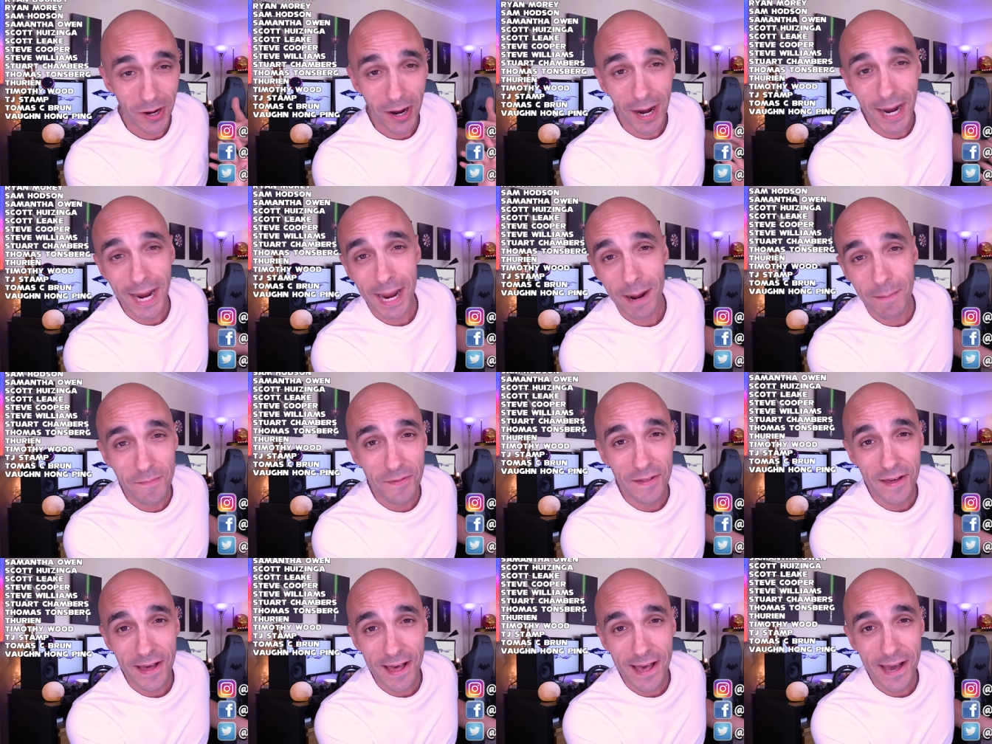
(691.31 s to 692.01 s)
I am
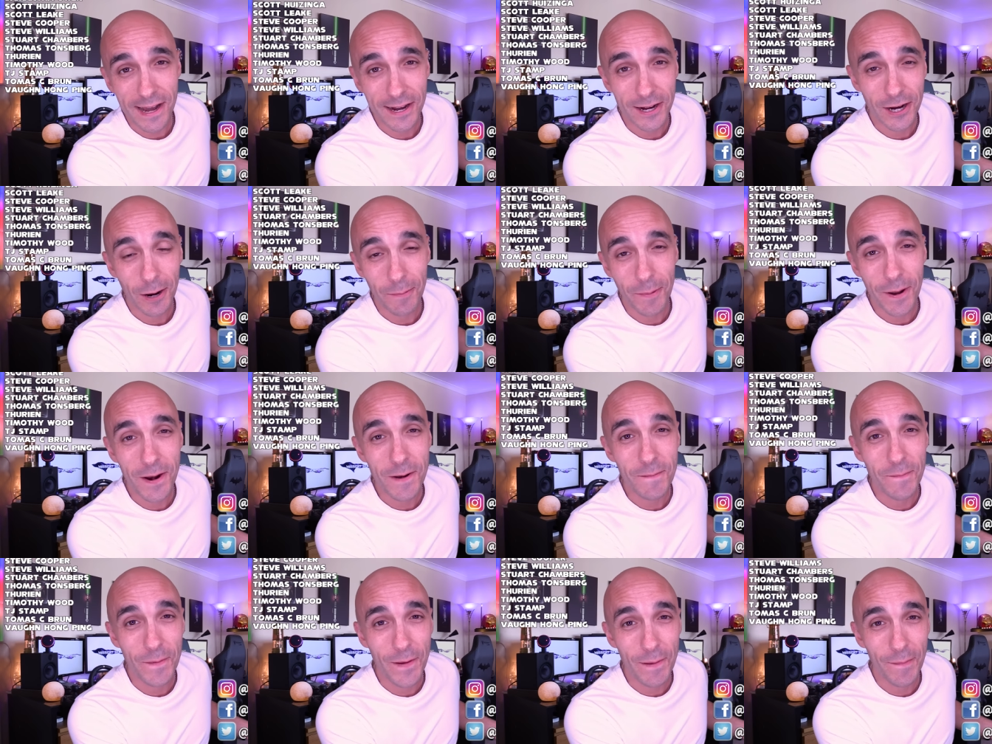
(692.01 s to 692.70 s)
there. Come
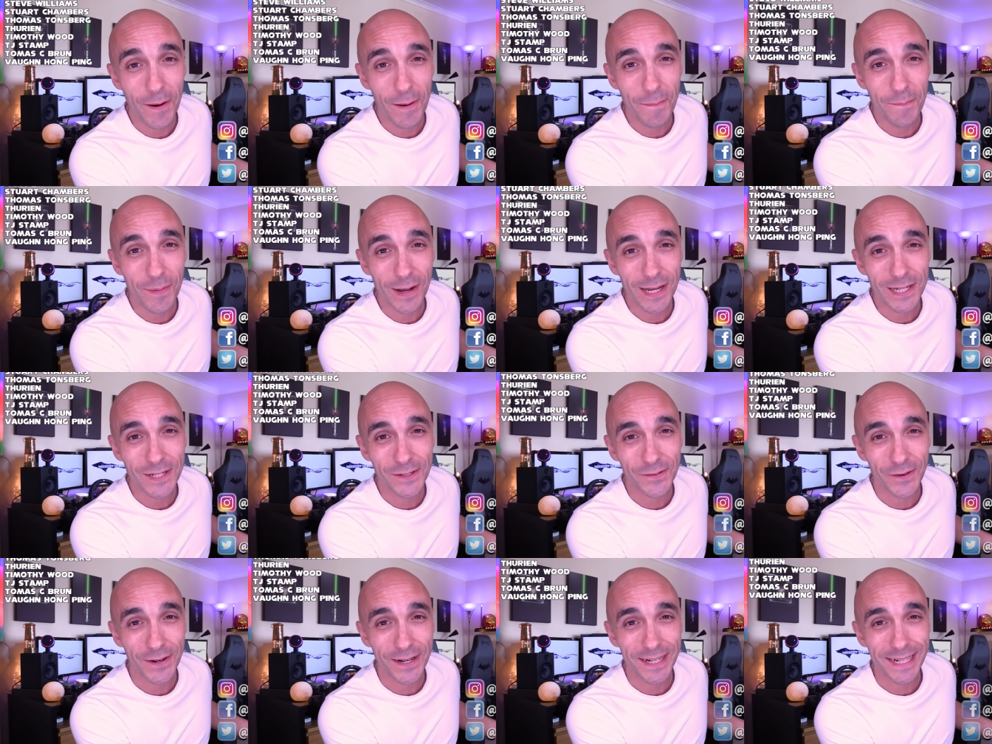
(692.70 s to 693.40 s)
and be my
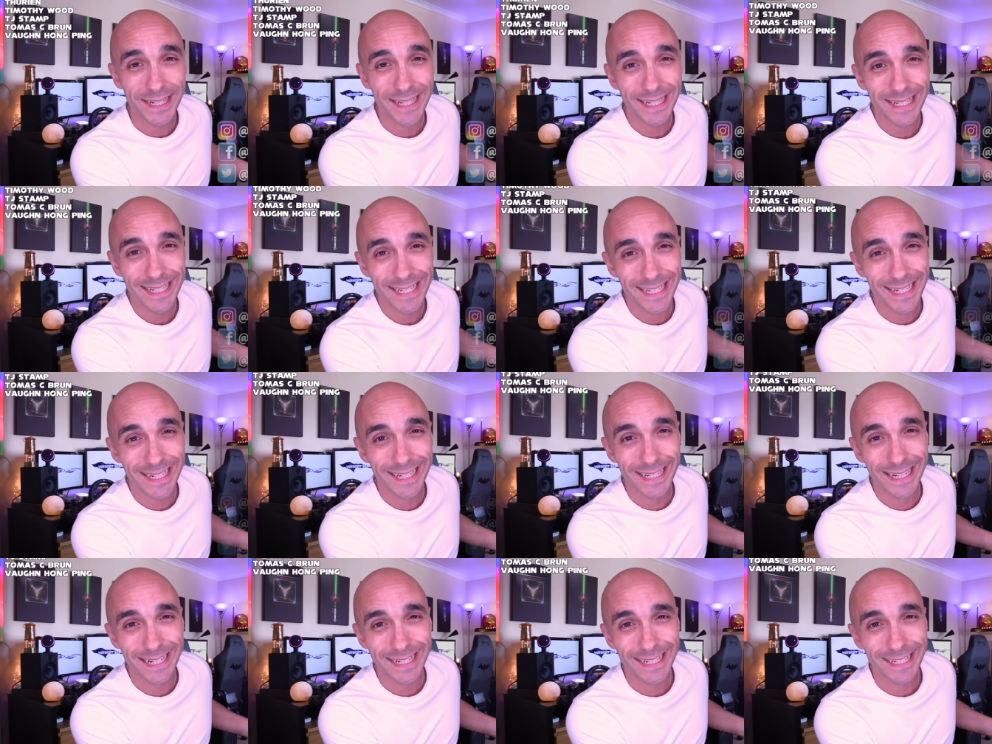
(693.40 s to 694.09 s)
best friend. See
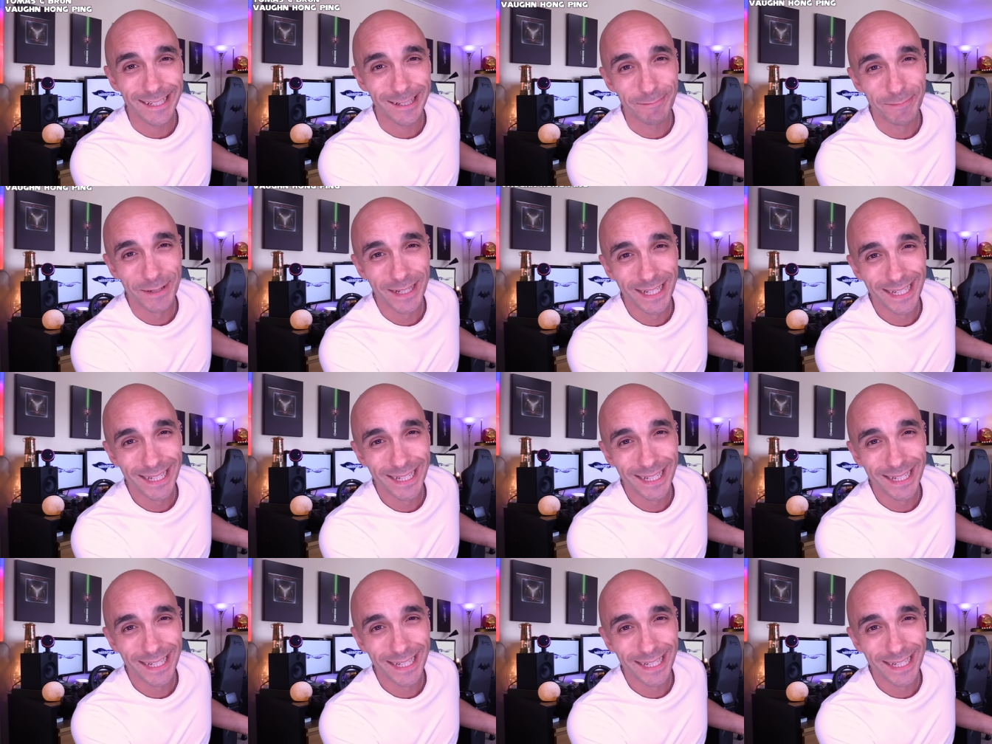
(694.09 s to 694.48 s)
you next time.